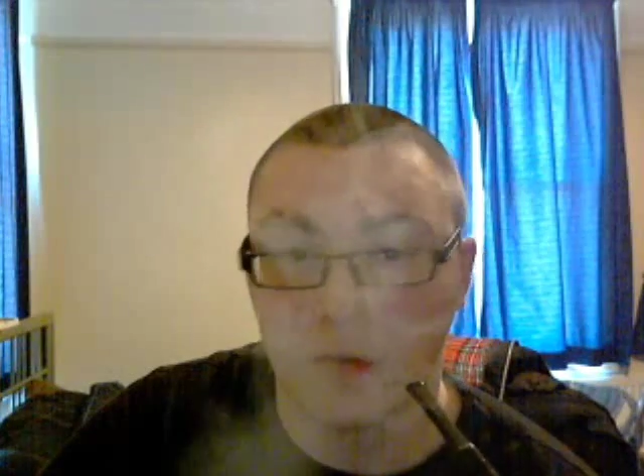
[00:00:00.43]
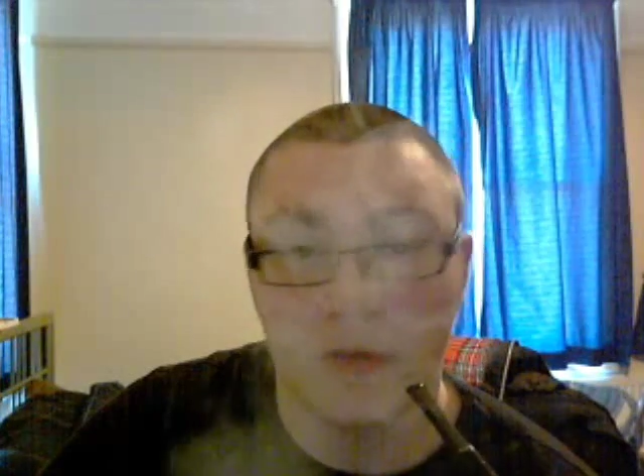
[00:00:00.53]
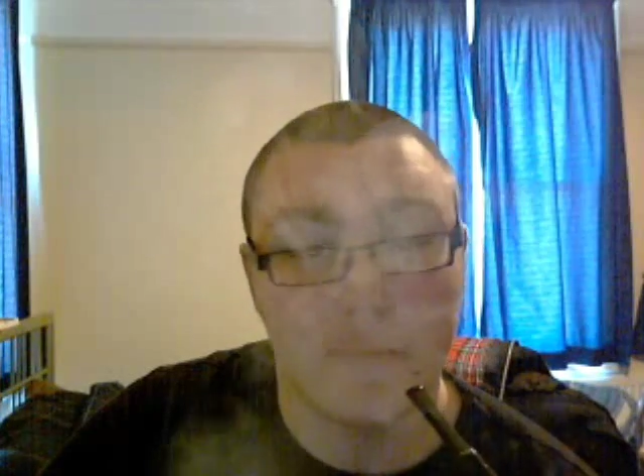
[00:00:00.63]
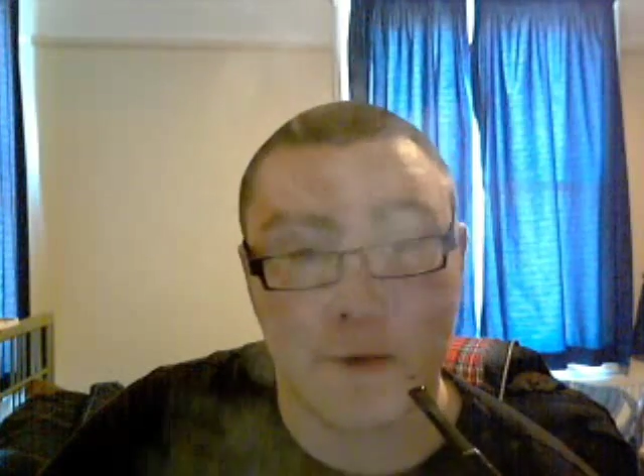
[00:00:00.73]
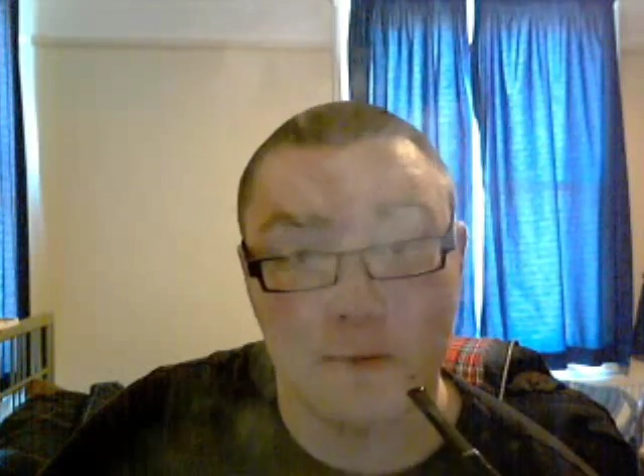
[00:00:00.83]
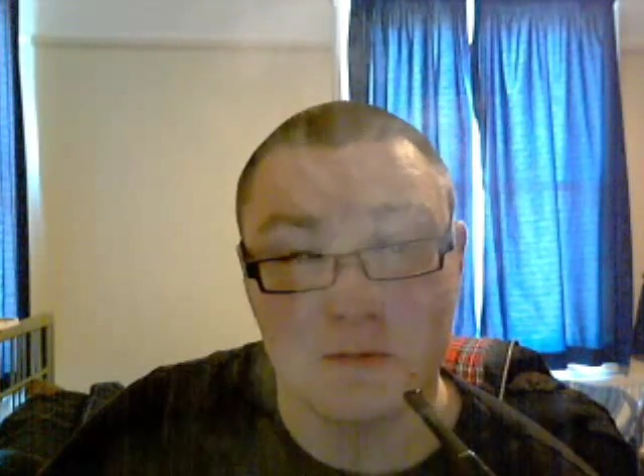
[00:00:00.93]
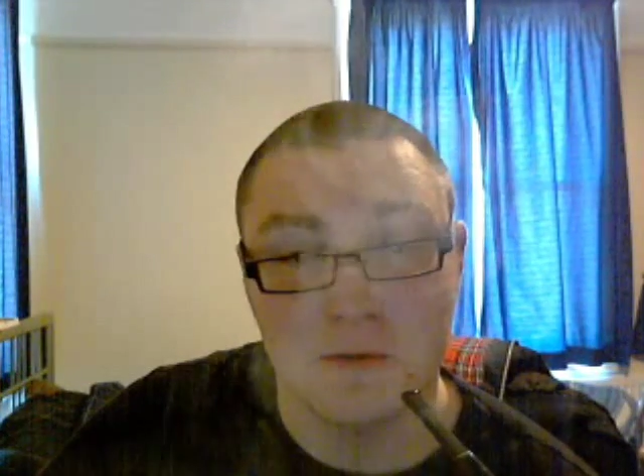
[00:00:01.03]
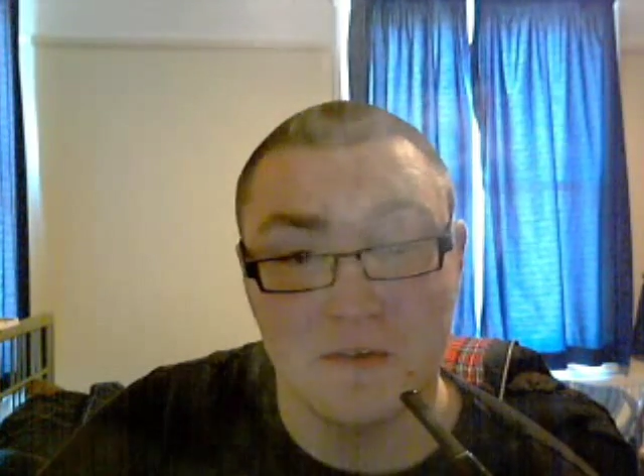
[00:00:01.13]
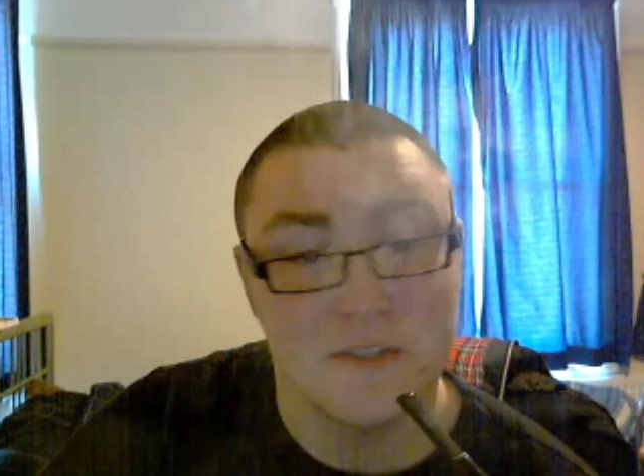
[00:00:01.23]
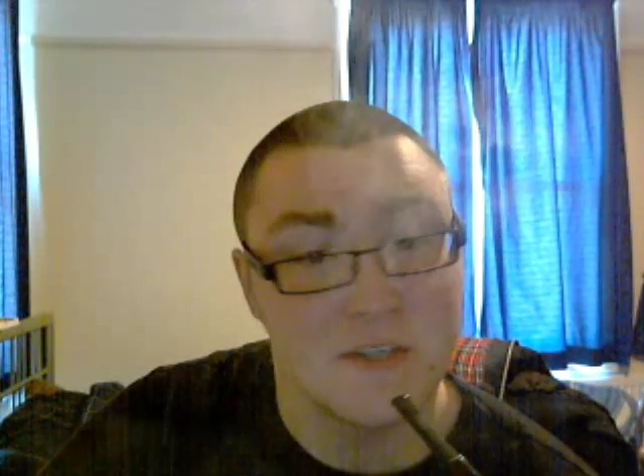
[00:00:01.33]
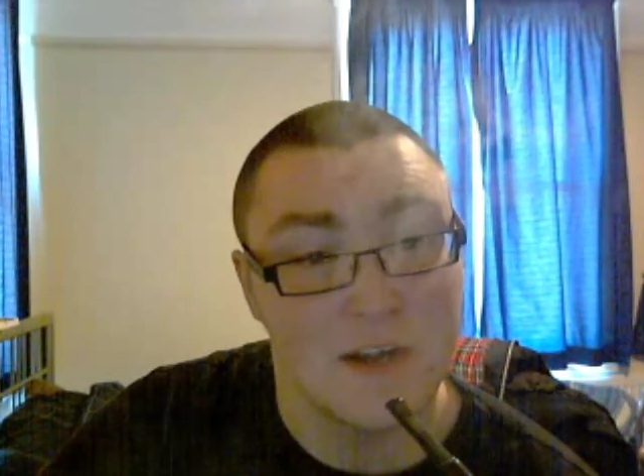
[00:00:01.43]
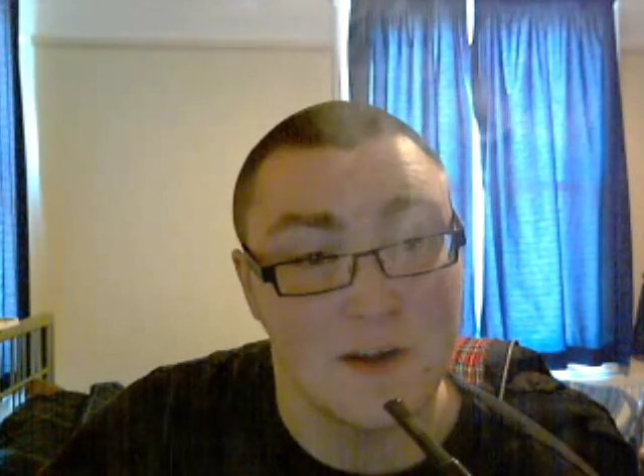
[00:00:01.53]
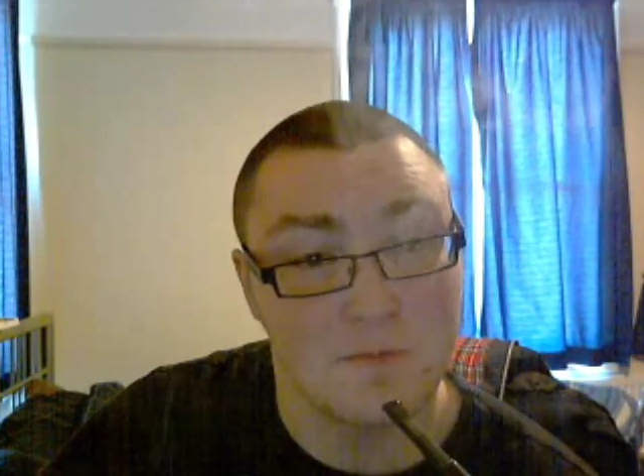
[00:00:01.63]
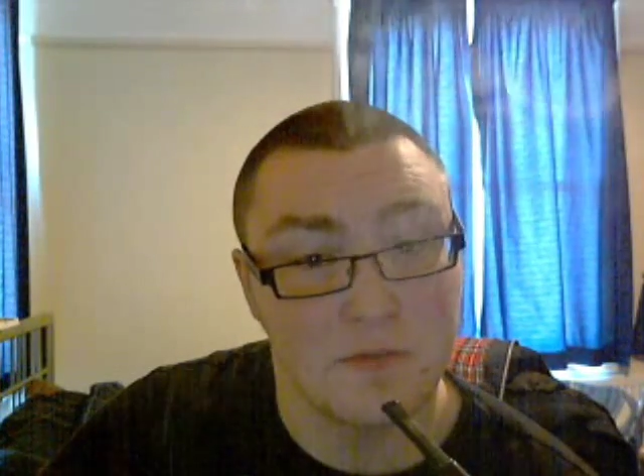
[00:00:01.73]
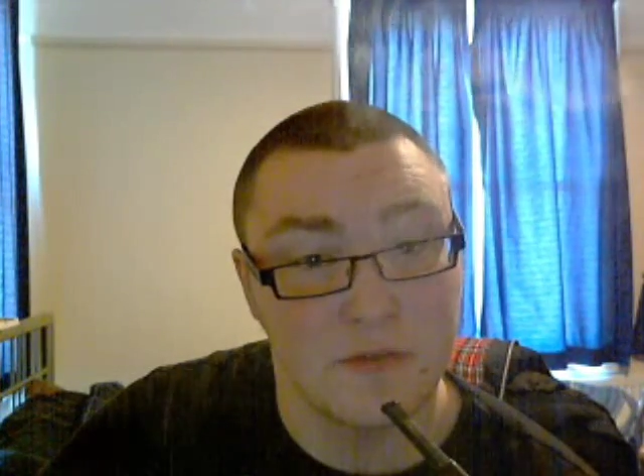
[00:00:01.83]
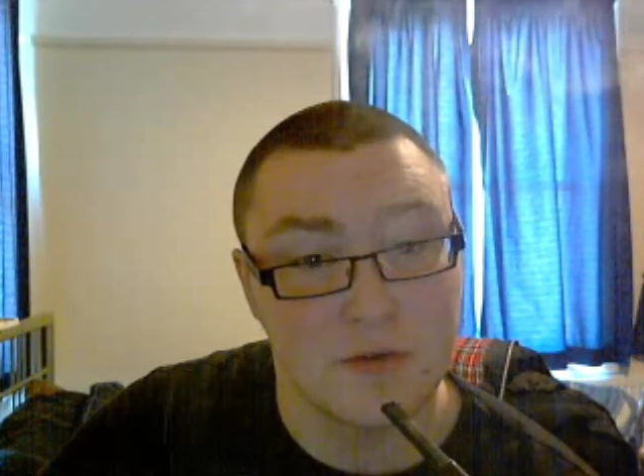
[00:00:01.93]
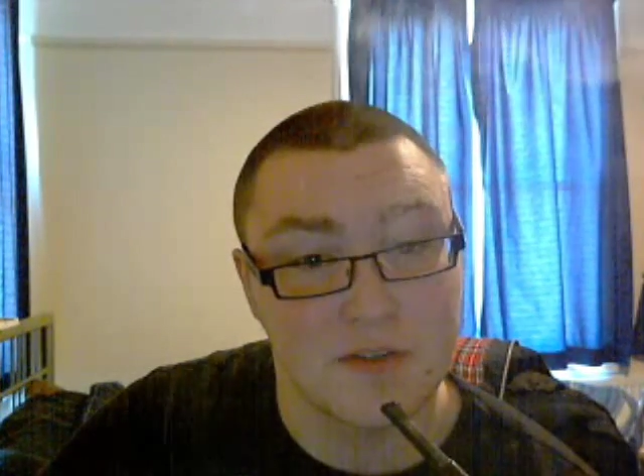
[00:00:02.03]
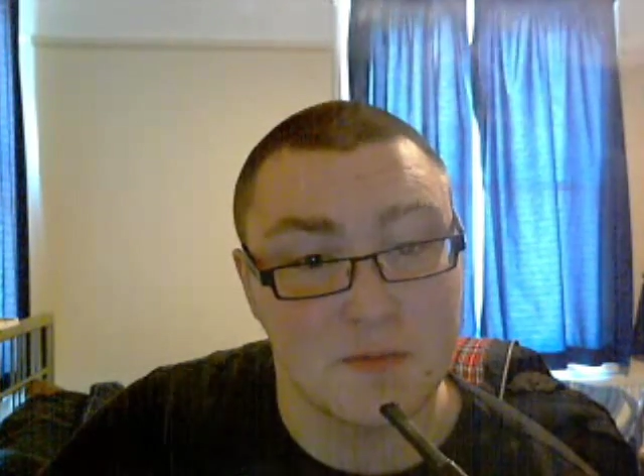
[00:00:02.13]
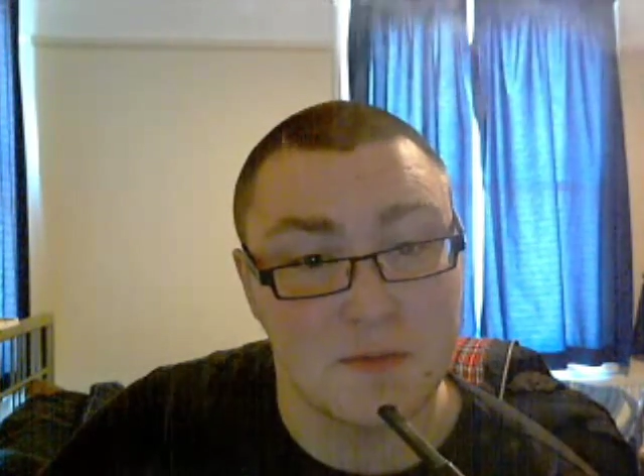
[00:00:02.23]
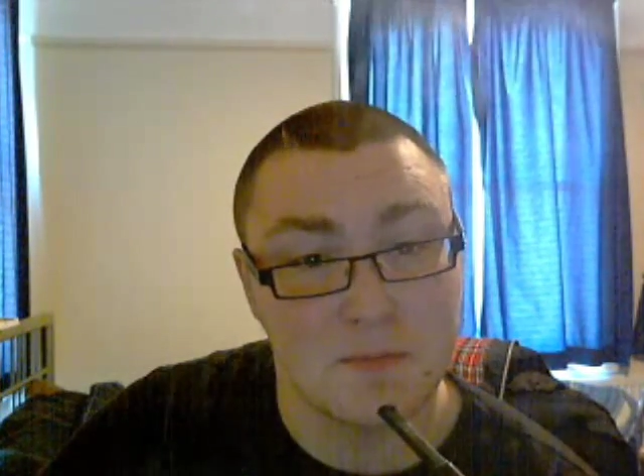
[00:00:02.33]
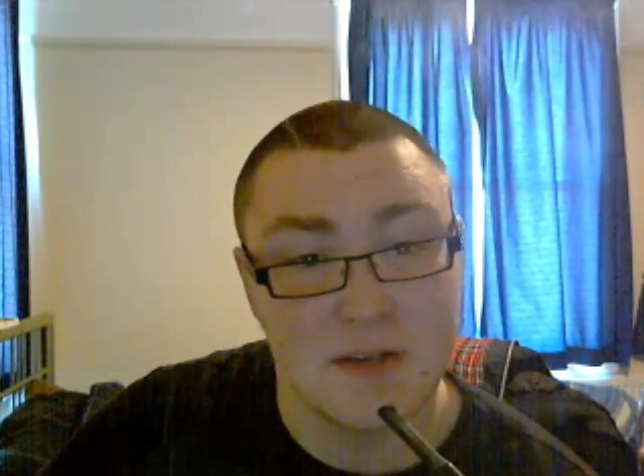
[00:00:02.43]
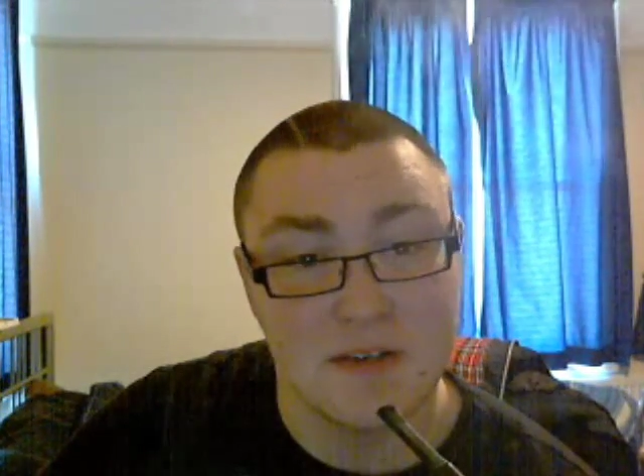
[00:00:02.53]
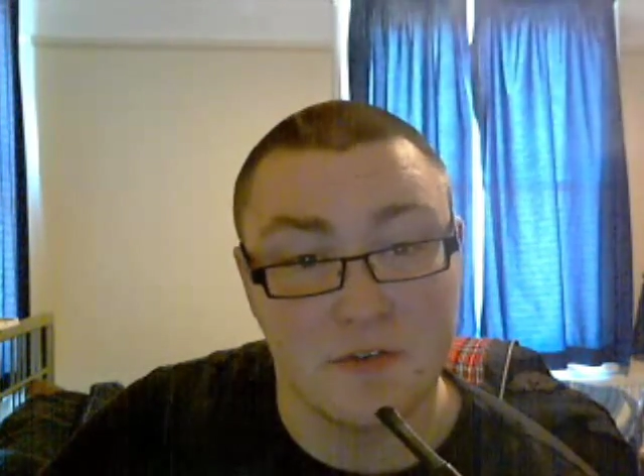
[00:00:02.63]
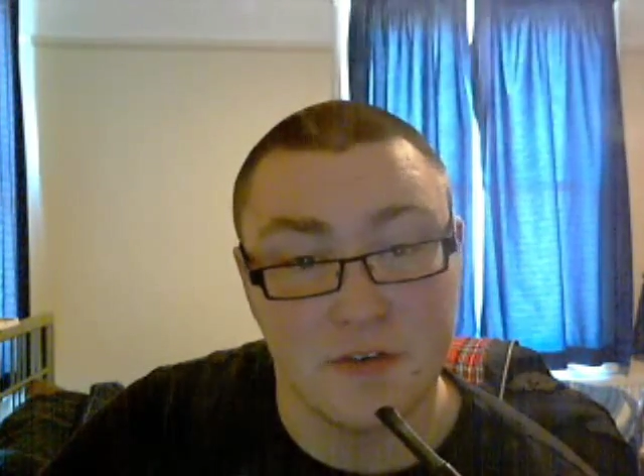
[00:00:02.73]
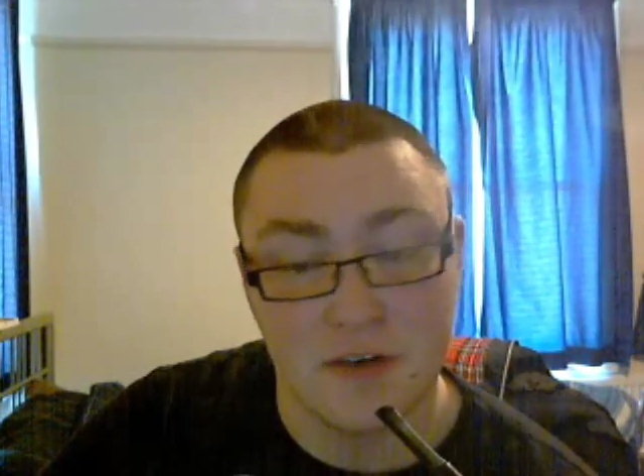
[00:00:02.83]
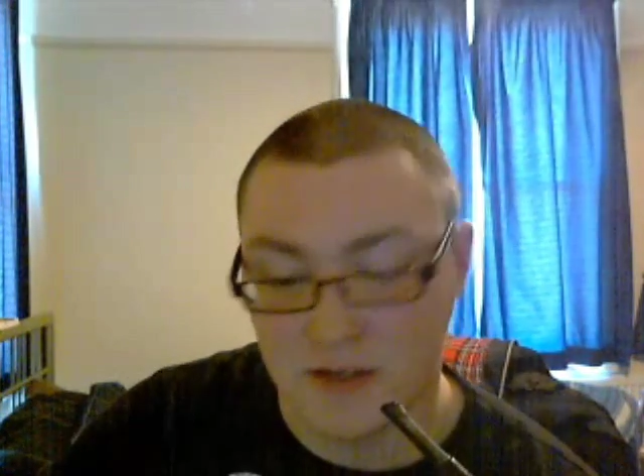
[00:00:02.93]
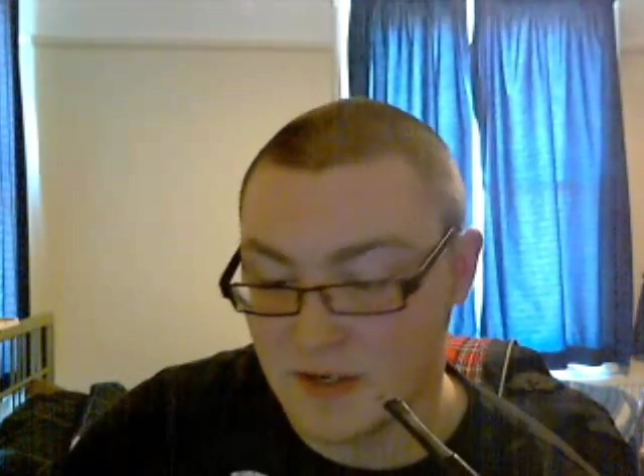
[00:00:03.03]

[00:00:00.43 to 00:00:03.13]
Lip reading: Hello, Pipe Smoker, and today I'm reviewing something a bit different.